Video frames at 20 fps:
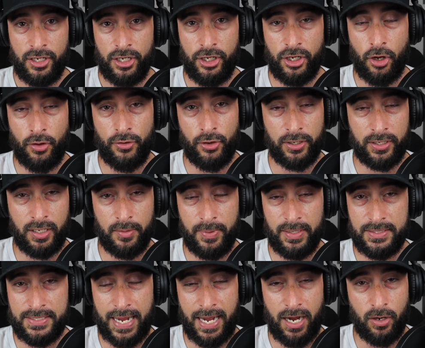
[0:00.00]
They're going to
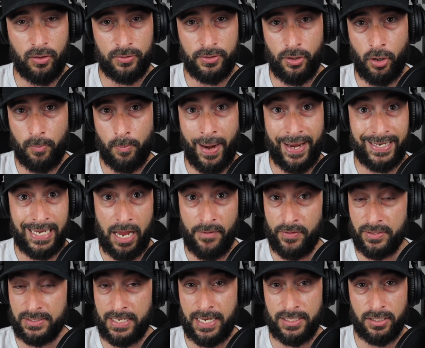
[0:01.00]
be down. Mike
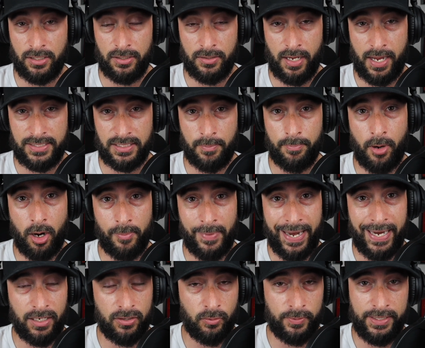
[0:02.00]
Evans has a bum
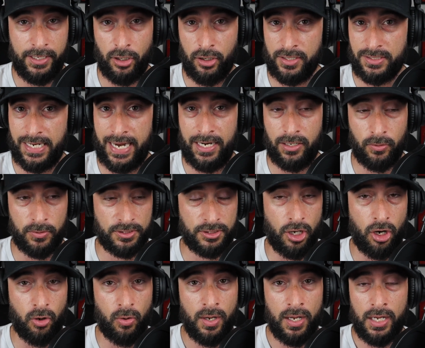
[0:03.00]
ankle. He hurt his ankle,
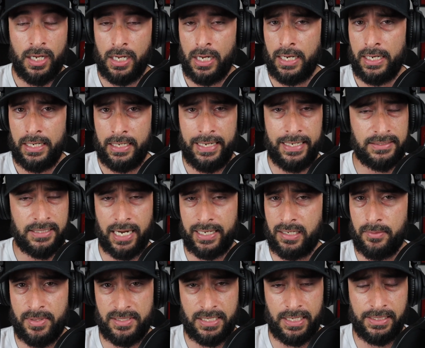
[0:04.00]
so he's not
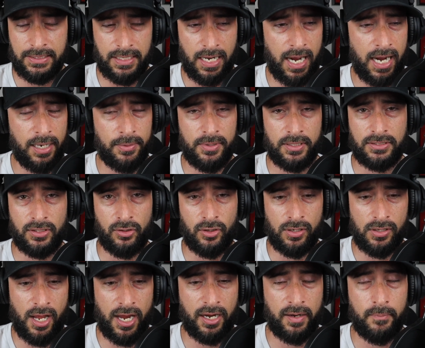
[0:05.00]
going to miss any time. It doesn't
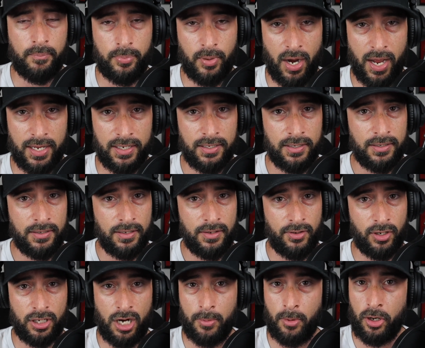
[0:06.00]
look like, but
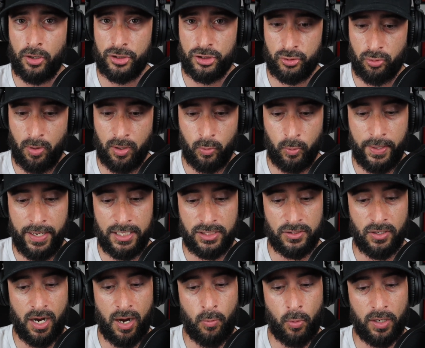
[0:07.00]
they're coming on a short week.
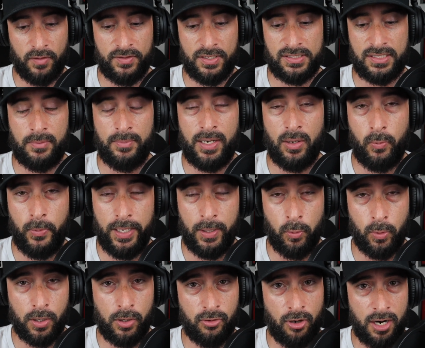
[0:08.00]
So I wonder if this can be a week
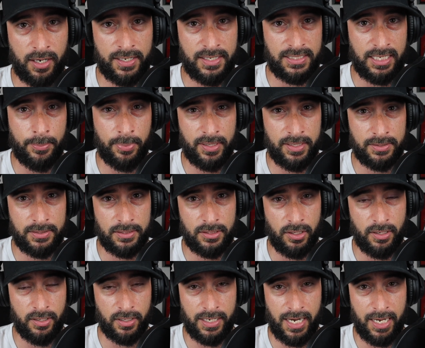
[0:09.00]
where Gronk gets implemented
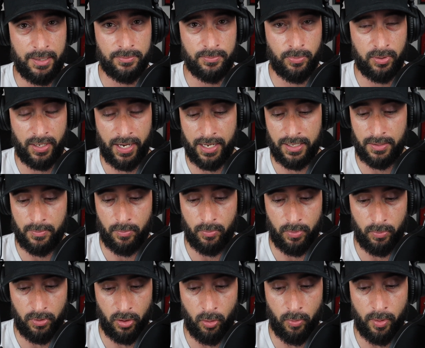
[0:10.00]
into the game plan a
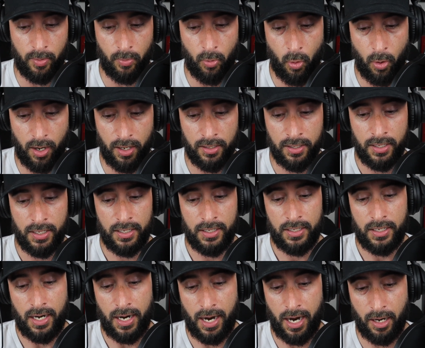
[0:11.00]
little bit more.
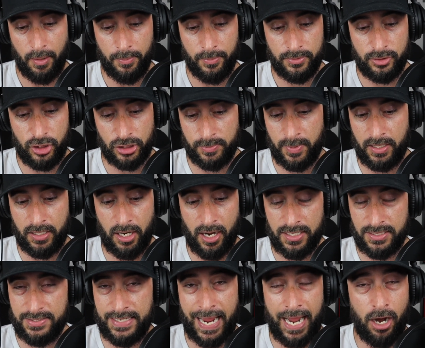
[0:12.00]
Just
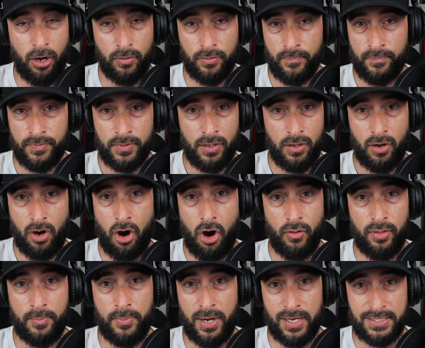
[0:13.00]
because now all
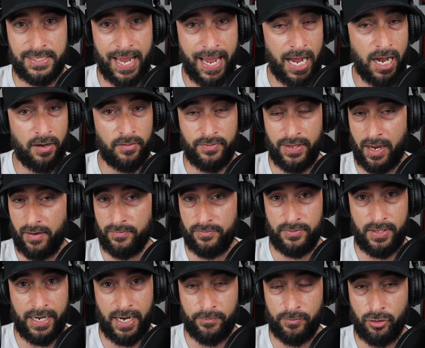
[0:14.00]
the Bucs have
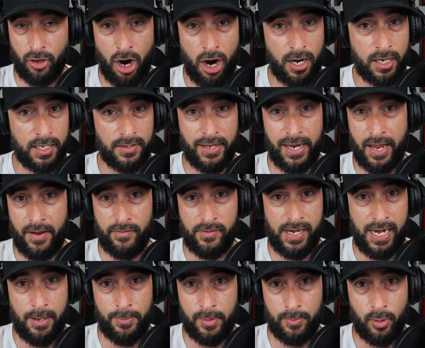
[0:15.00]
Gronk and they have
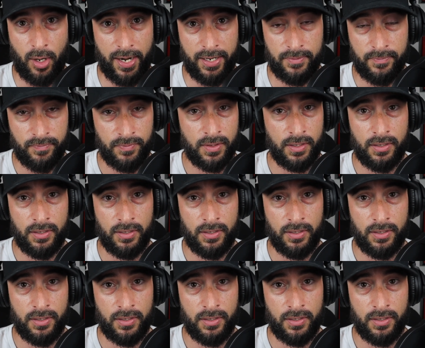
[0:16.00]
Cameron Brate.